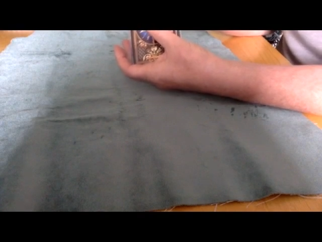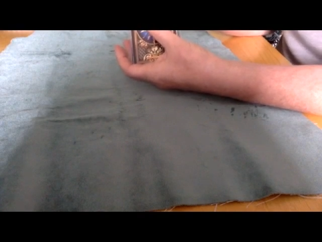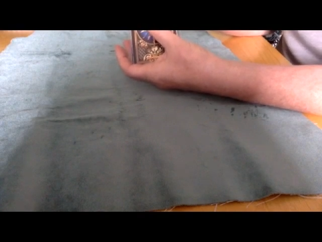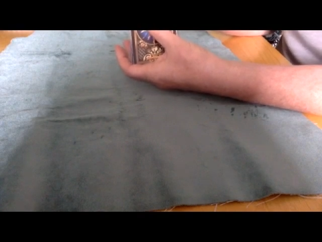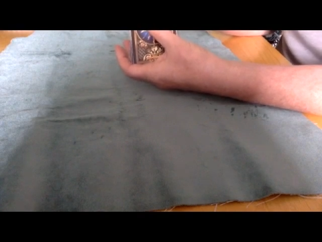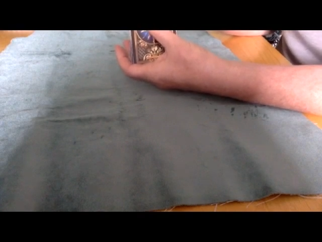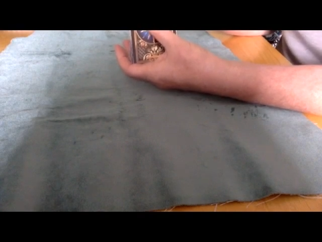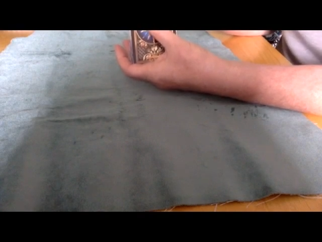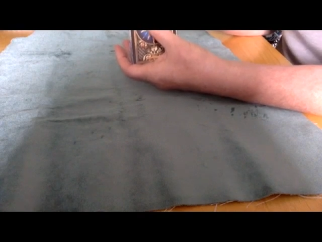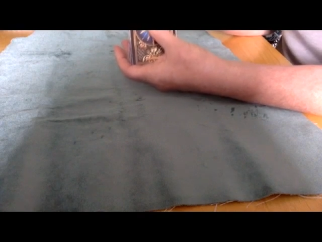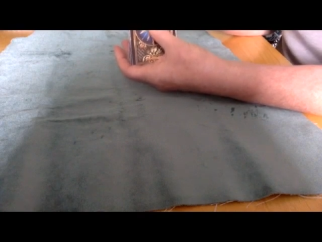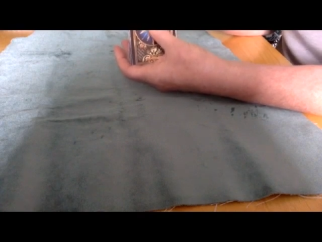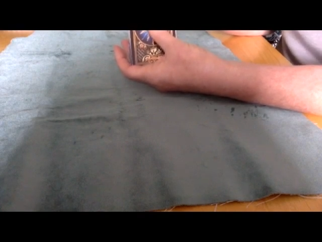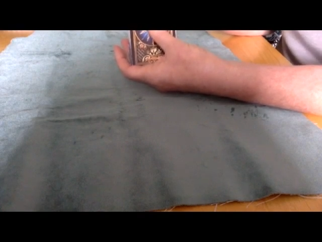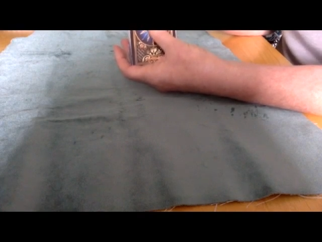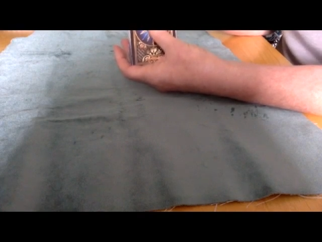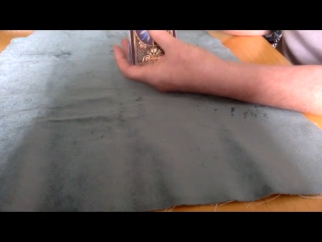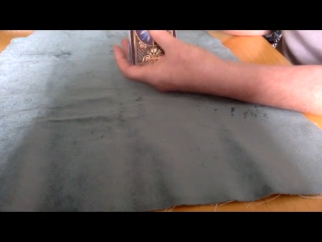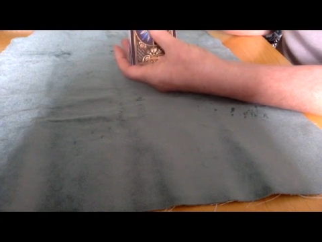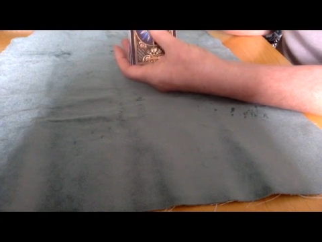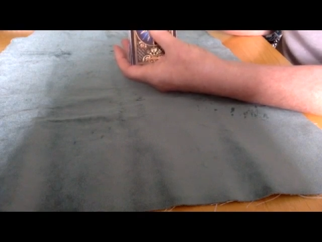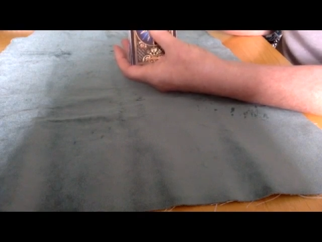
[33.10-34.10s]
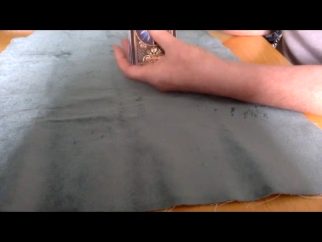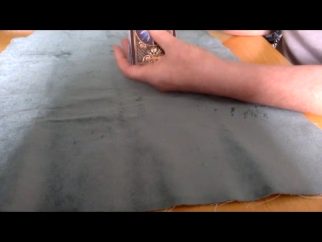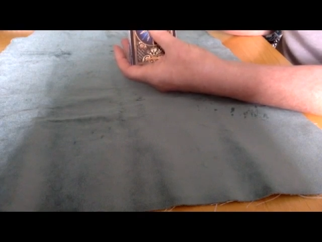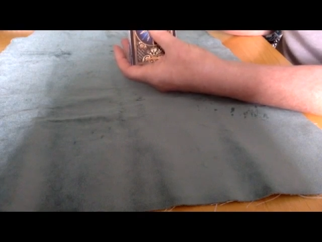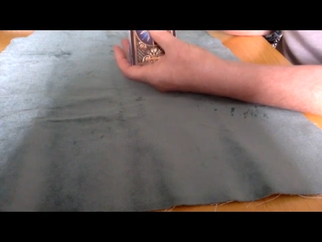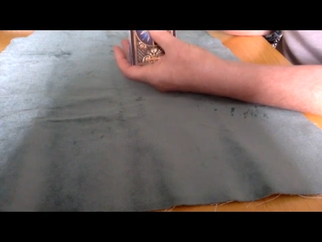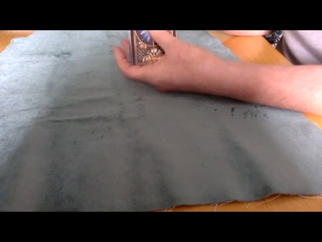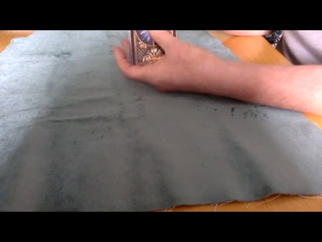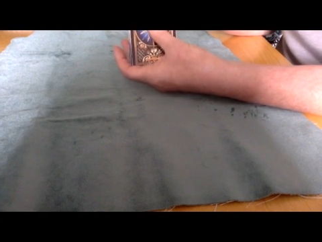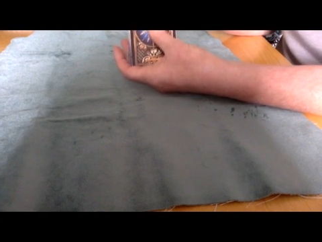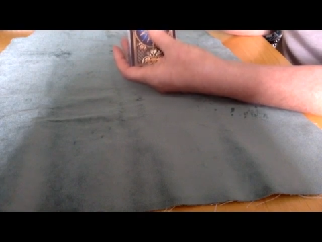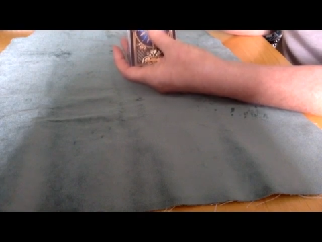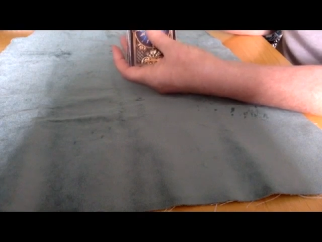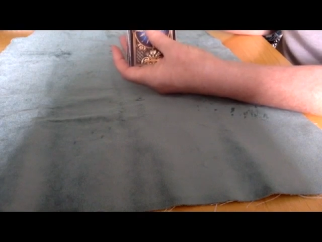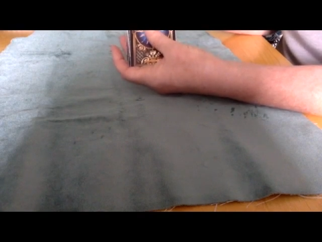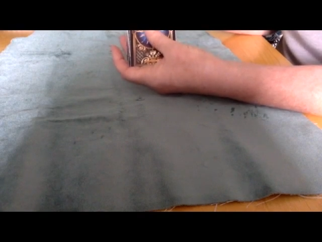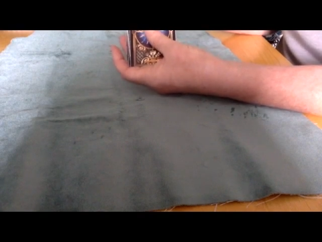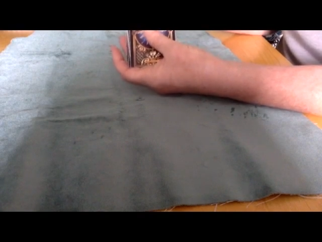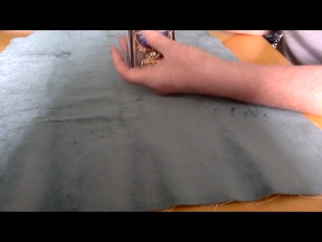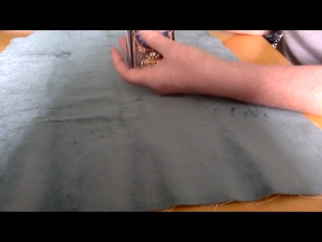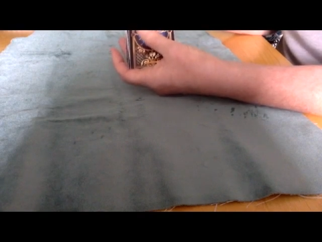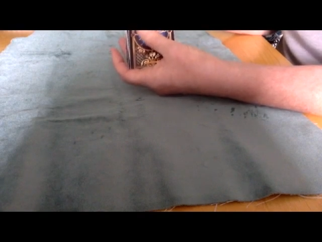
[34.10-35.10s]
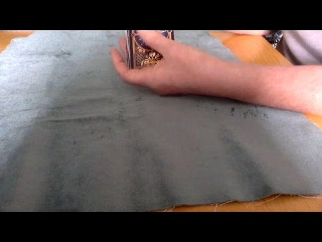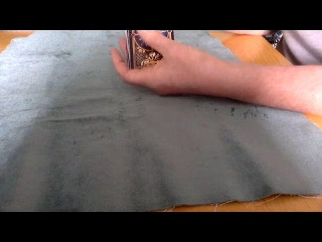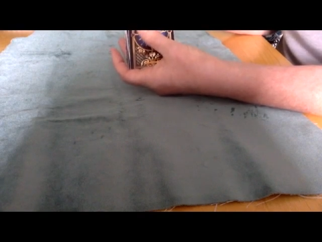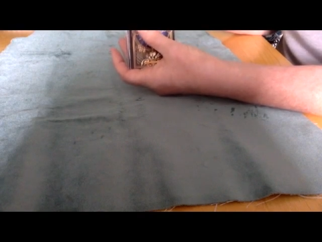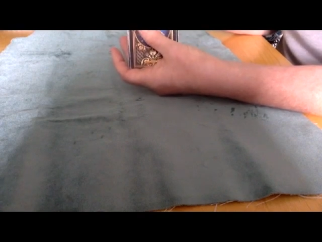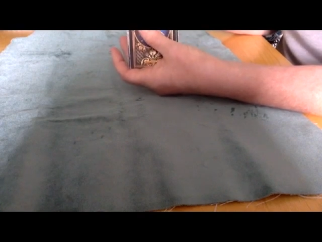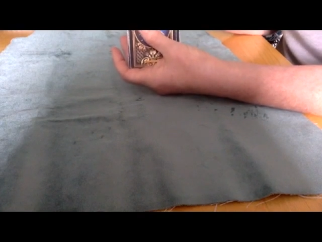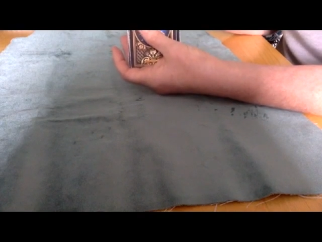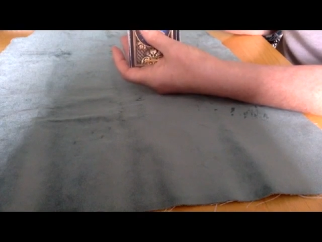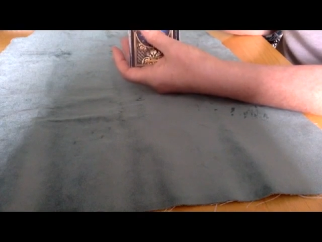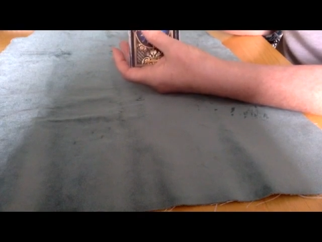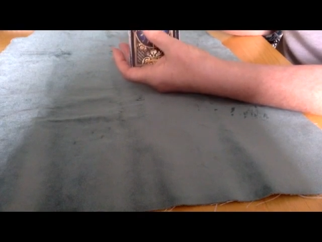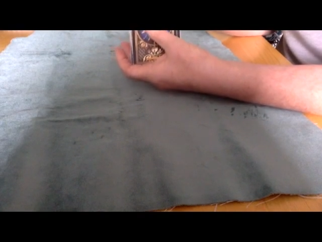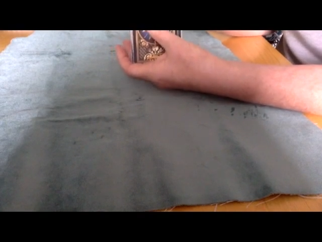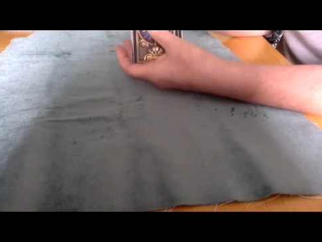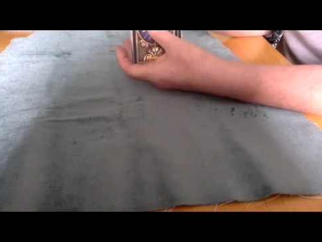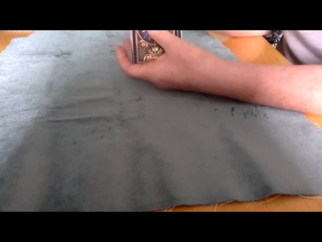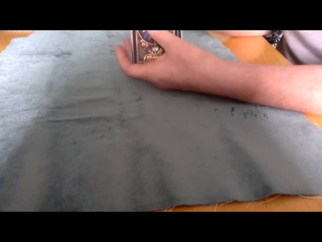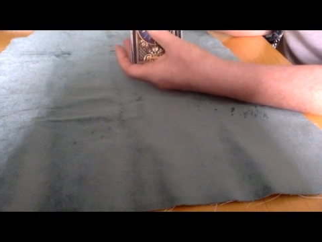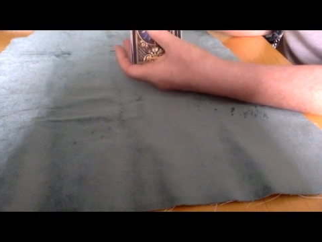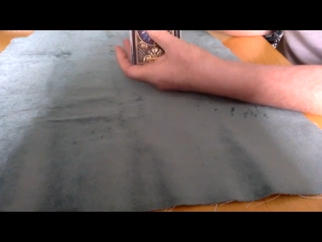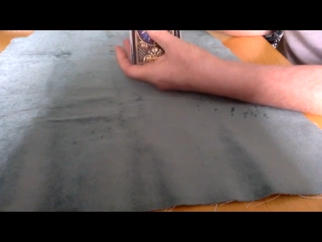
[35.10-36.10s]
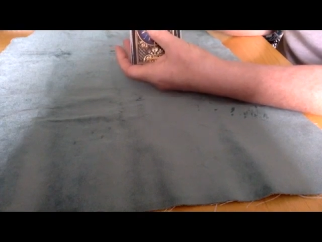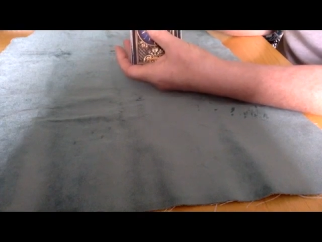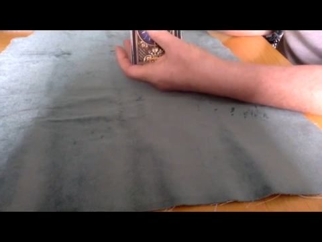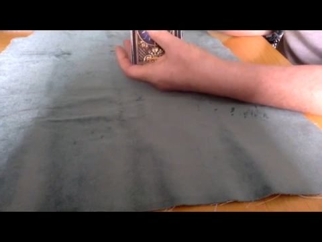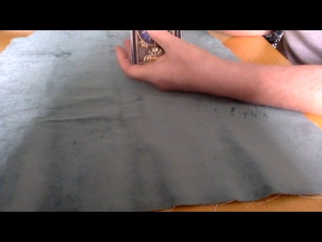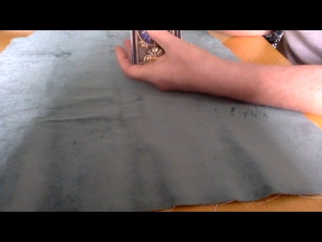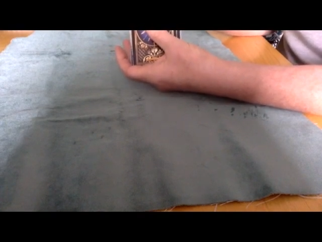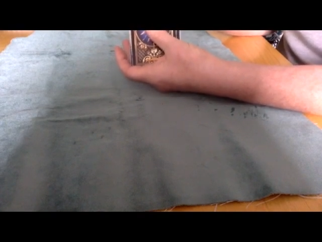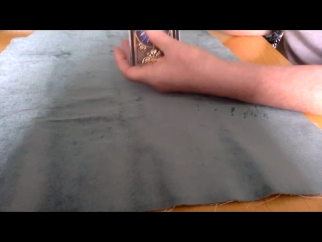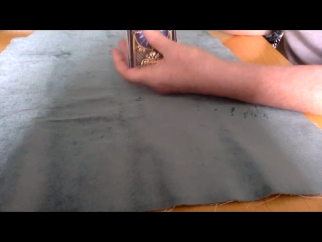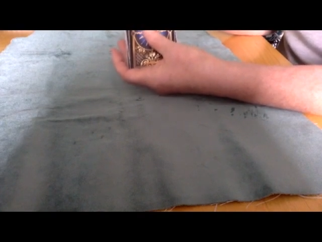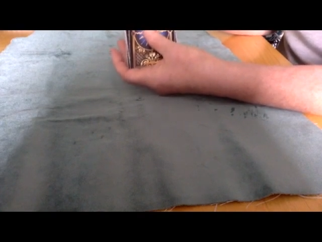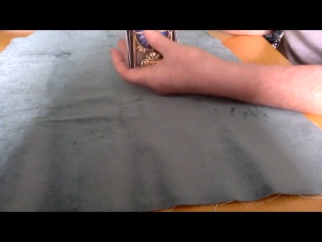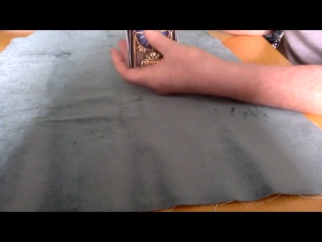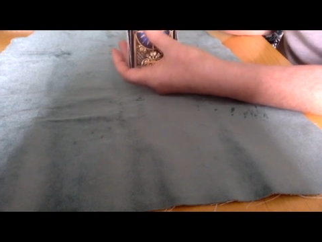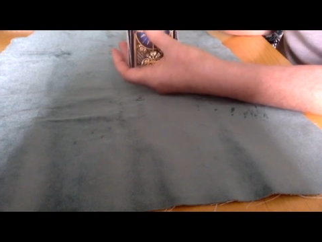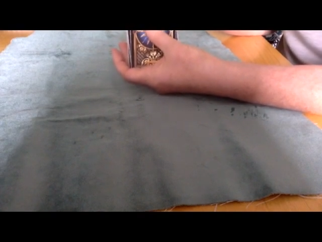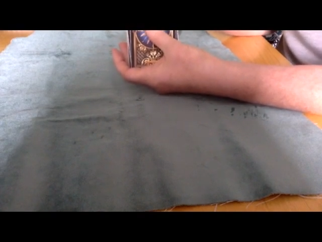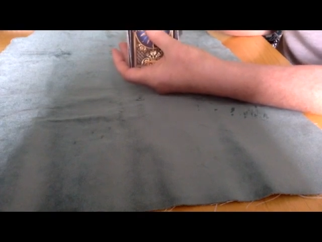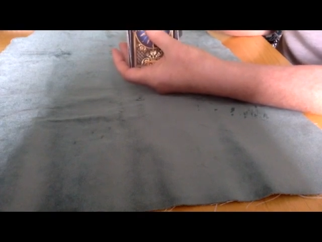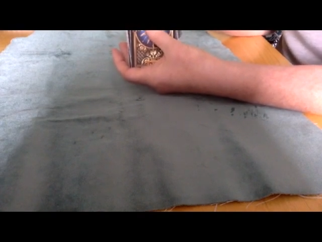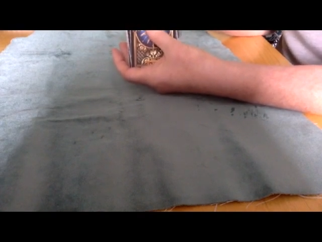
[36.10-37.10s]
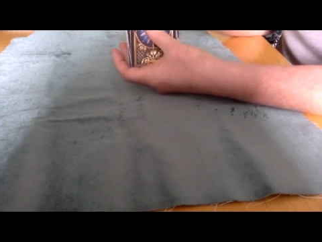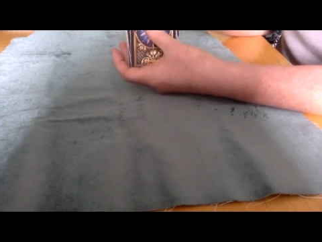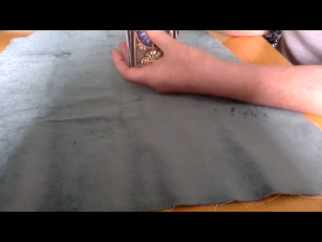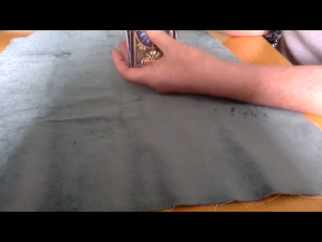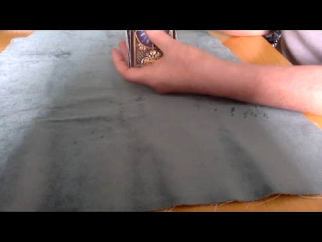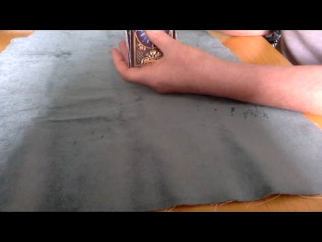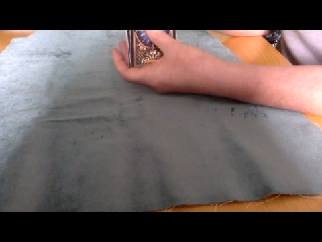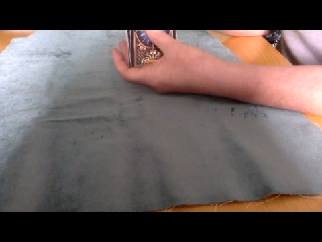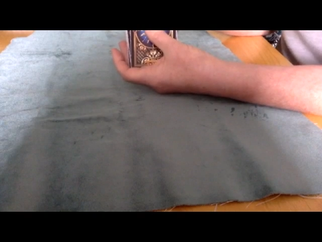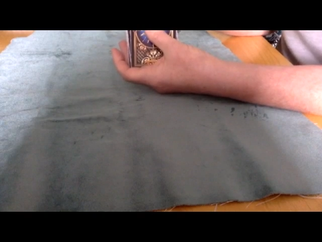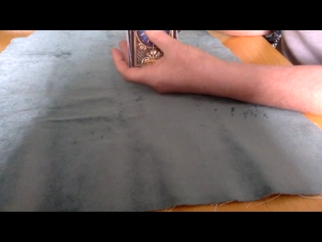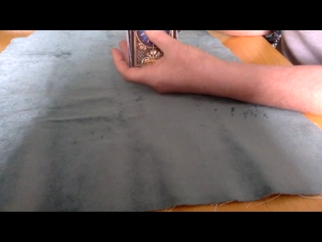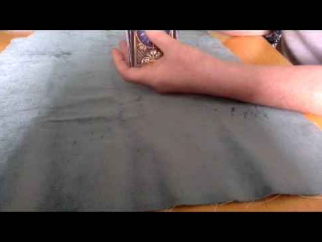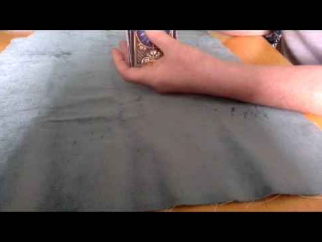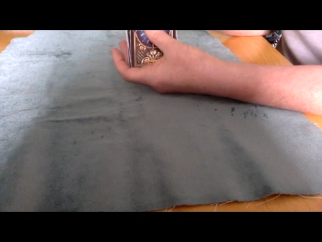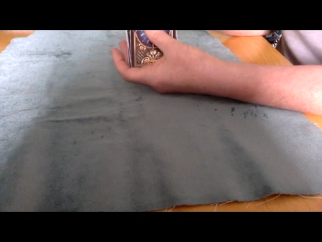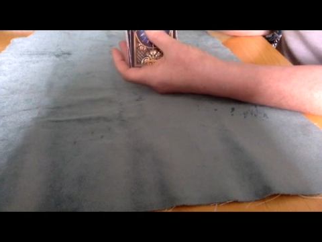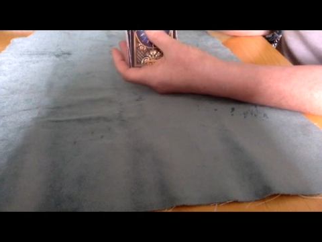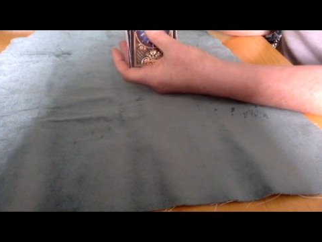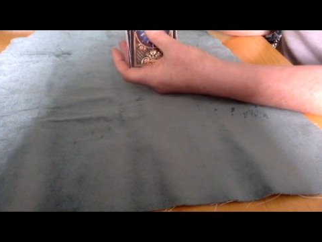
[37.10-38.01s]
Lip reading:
(no speaker visible)